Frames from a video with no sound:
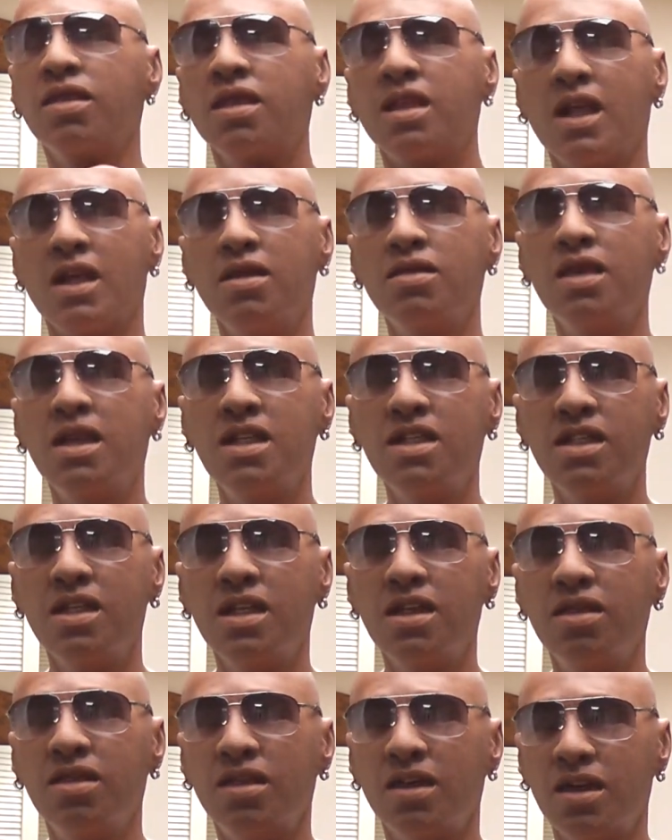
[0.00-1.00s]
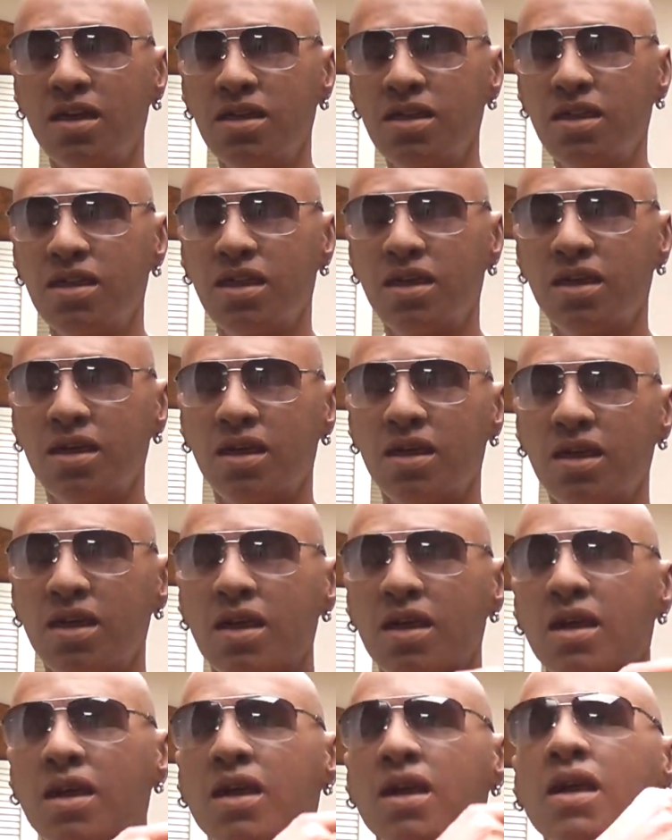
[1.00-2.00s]
neck piece in first,
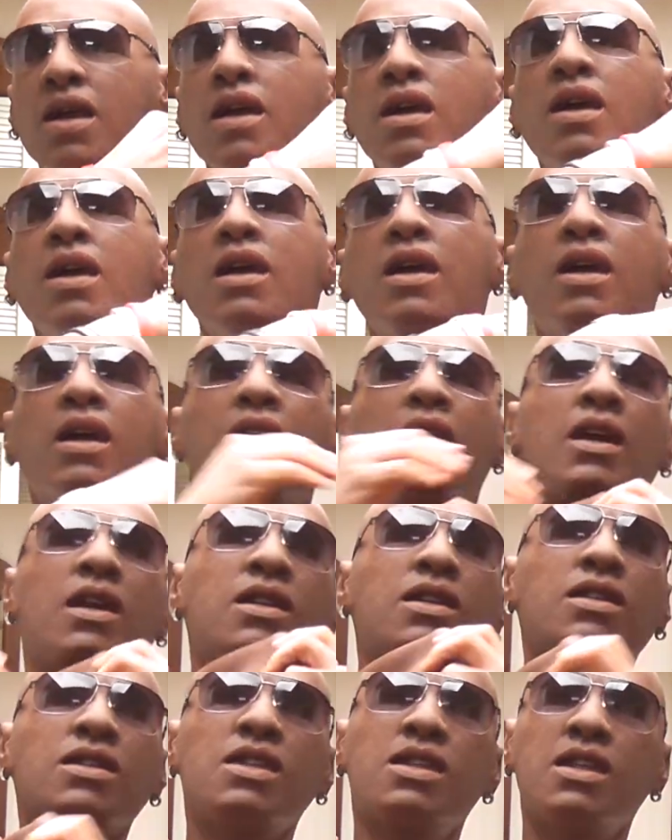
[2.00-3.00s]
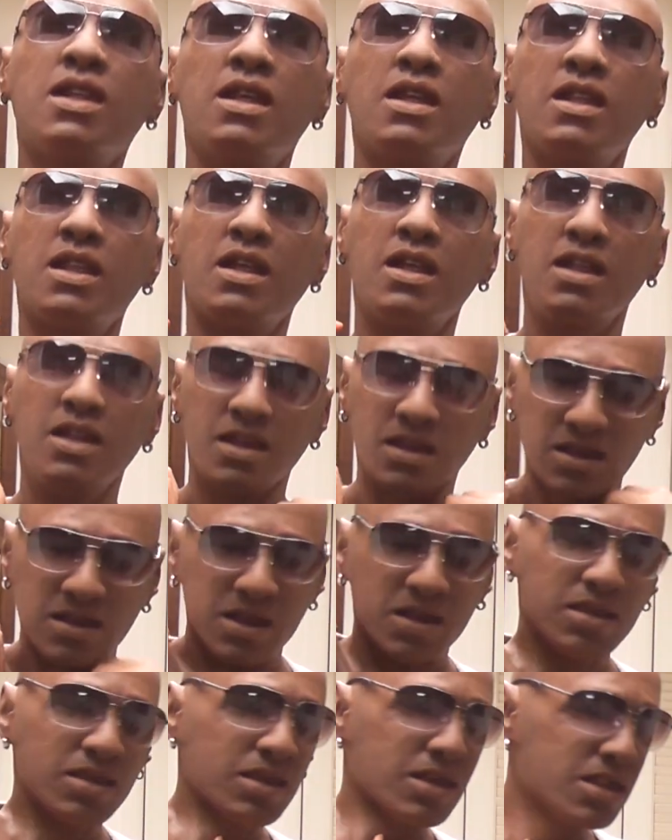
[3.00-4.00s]
and you'll see the
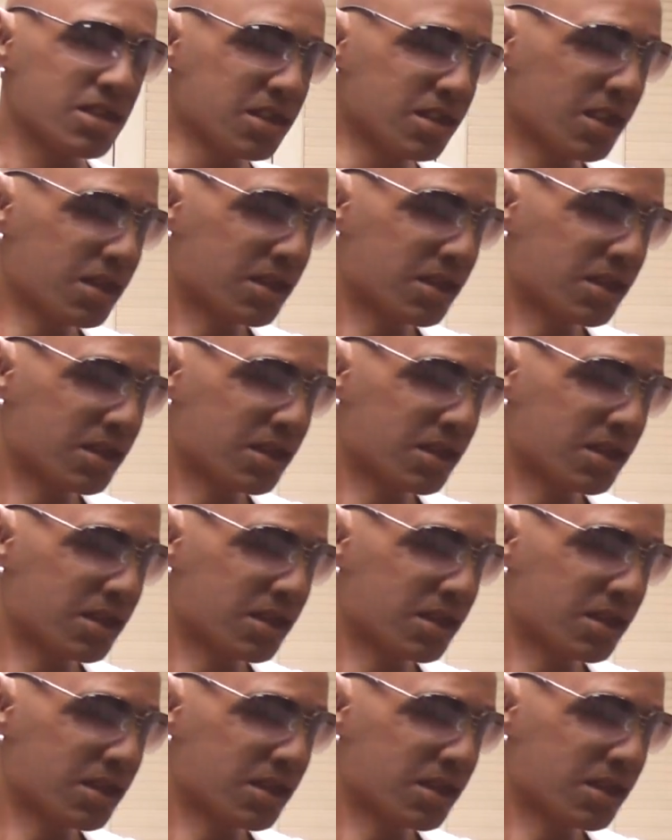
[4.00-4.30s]
difference